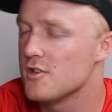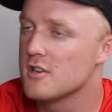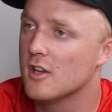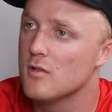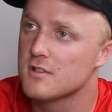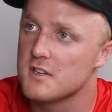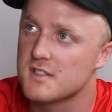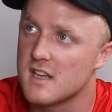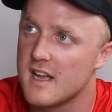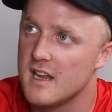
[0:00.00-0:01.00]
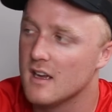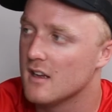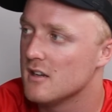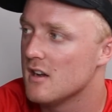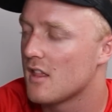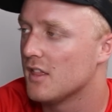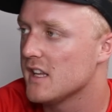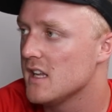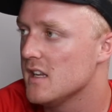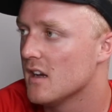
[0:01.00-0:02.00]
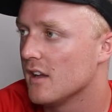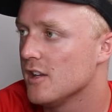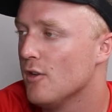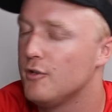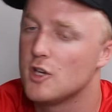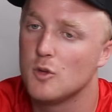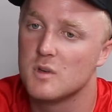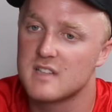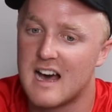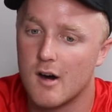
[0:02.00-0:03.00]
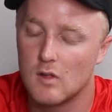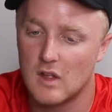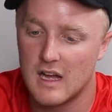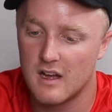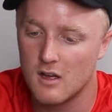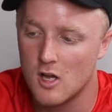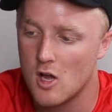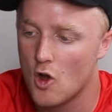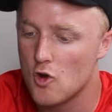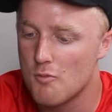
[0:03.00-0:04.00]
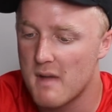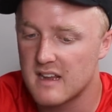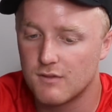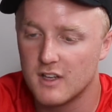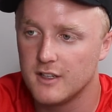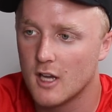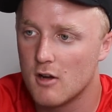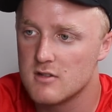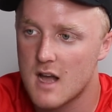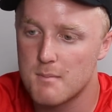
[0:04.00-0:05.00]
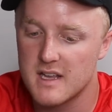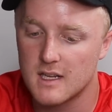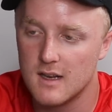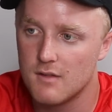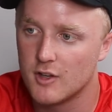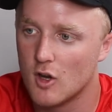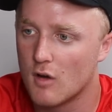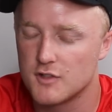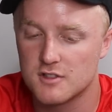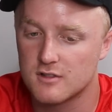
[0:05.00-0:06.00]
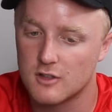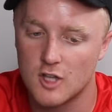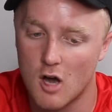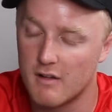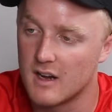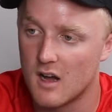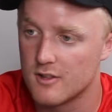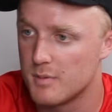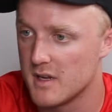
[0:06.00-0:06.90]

you could also say the YouTubers out there who make videos and make a living off just going at other